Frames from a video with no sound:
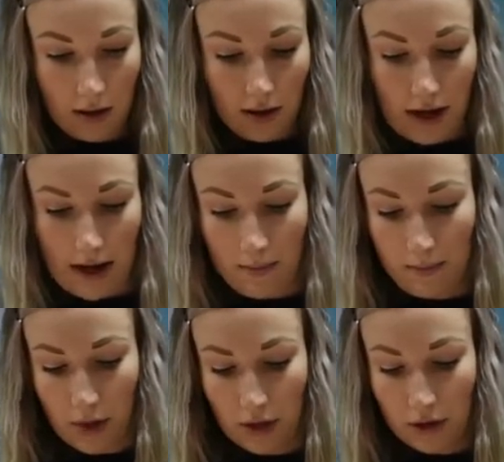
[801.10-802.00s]

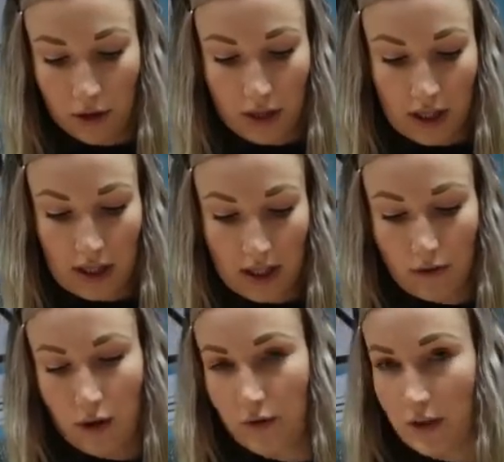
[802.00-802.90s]
and the good thing is I've
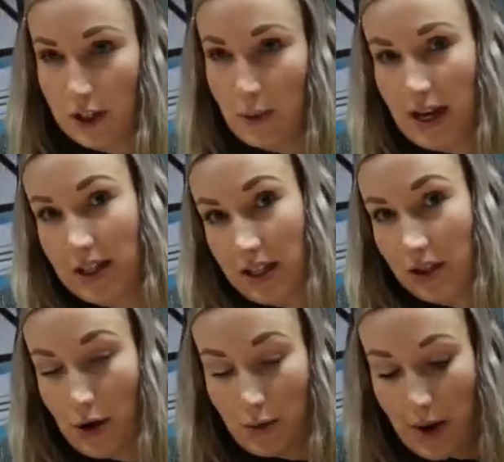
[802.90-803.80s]
got a few spaces,
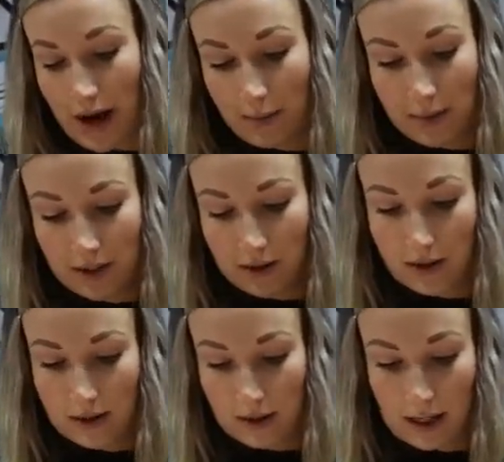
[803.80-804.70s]
so perhaps
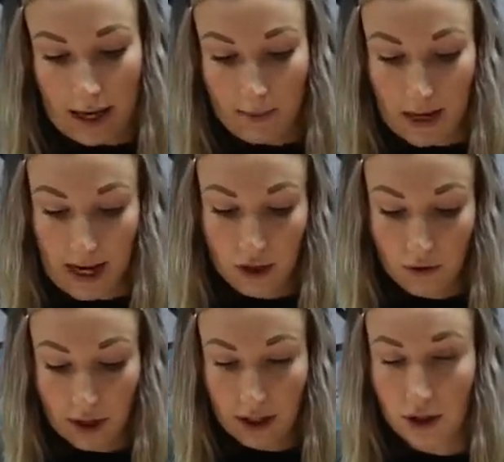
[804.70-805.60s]
later
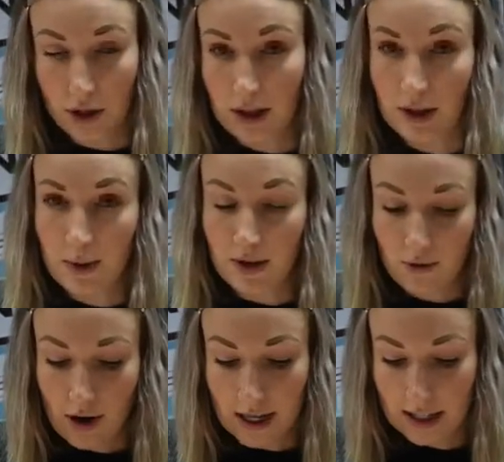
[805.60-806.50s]
on I could do a little bit of
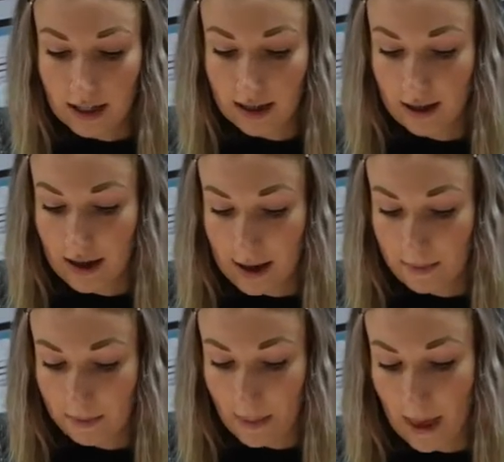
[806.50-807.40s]
writing
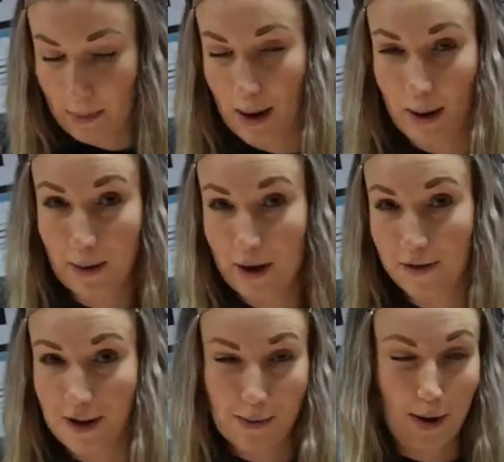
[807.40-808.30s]
about my
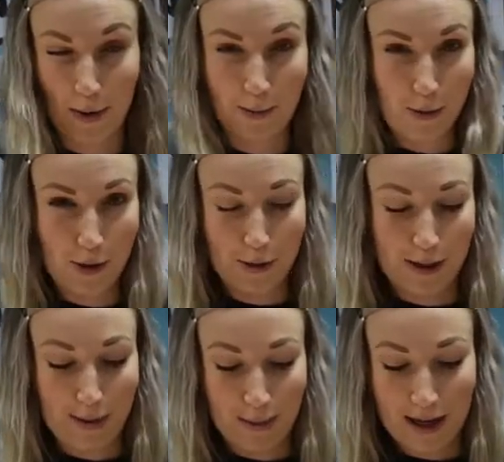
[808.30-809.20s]
birthday, but I won't bore you with
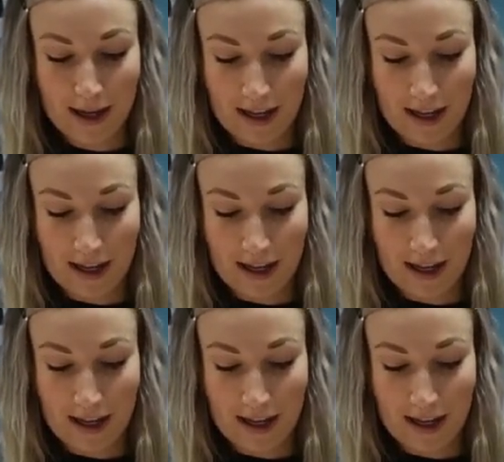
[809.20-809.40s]
that bit.